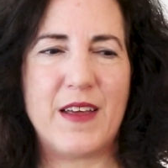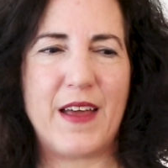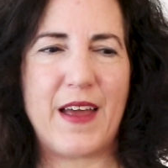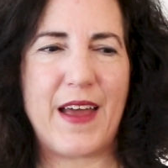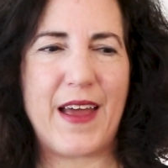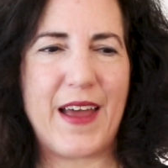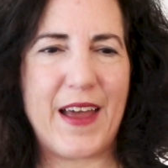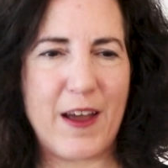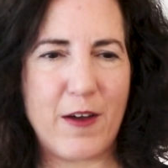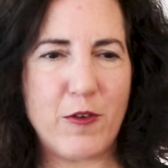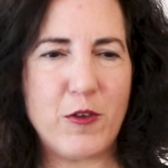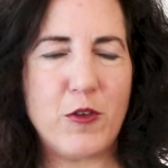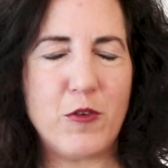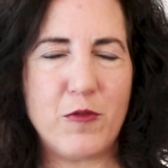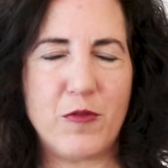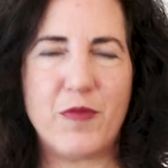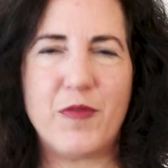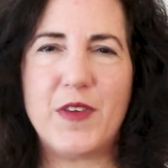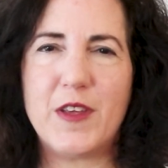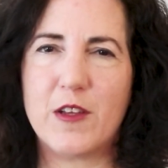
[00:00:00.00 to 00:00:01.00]
how you
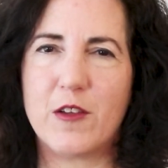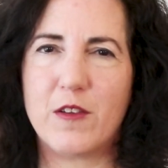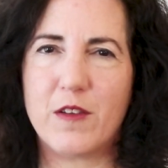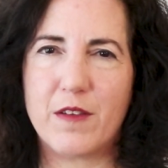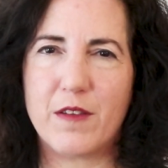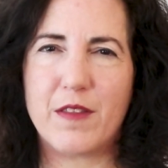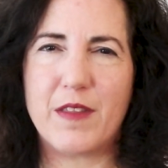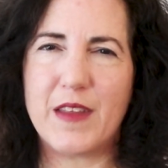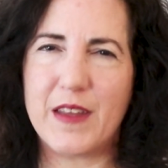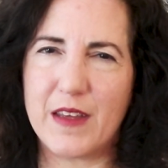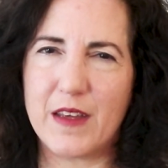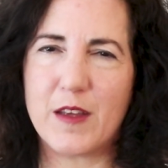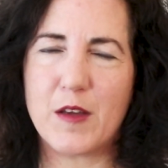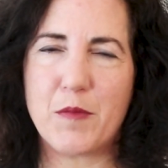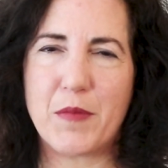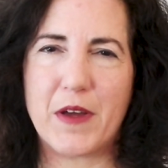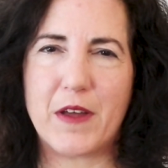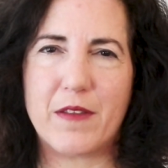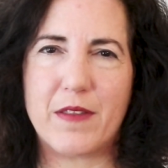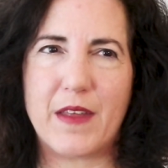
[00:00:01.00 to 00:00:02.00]
feel thinking
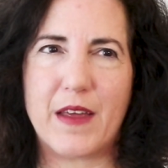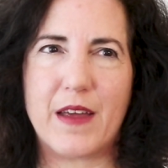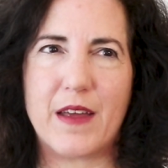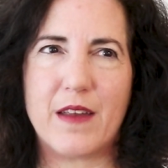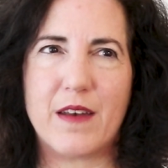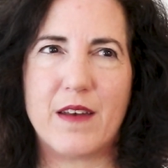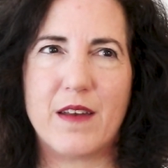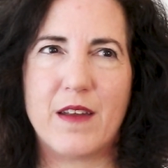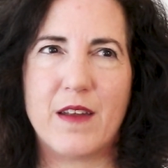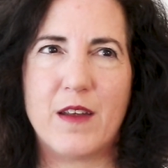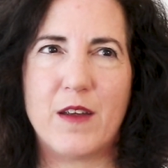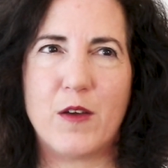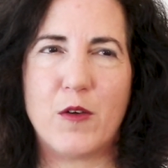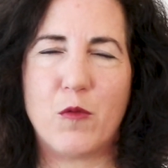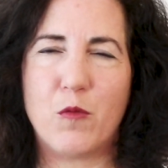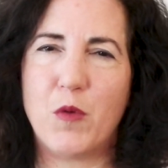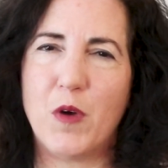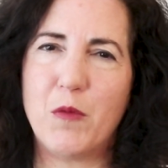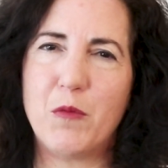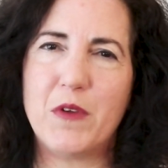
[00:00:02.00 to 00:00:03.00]
about that,
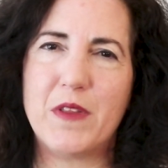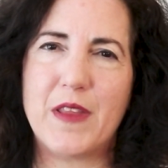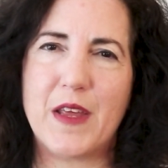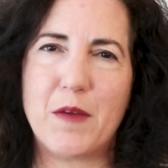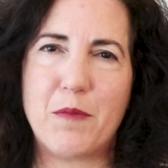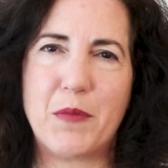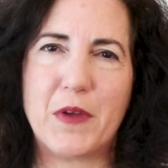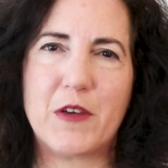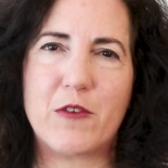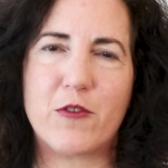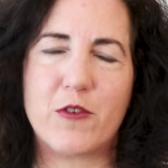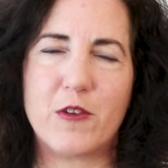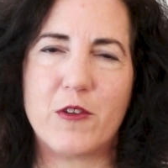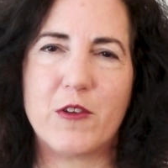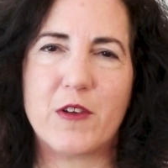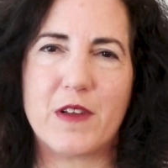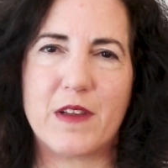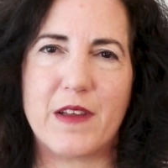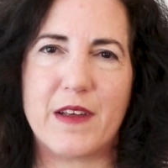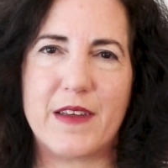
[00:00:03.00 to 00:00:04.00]
what would that picture
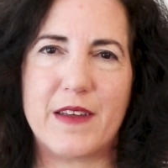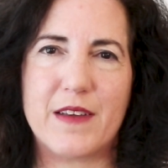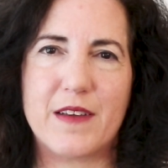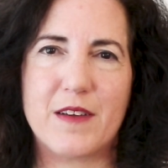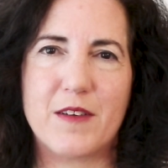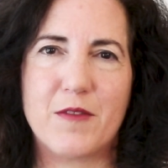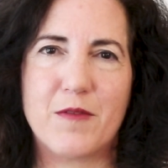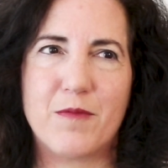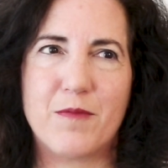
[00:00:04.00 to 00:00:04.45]
look like?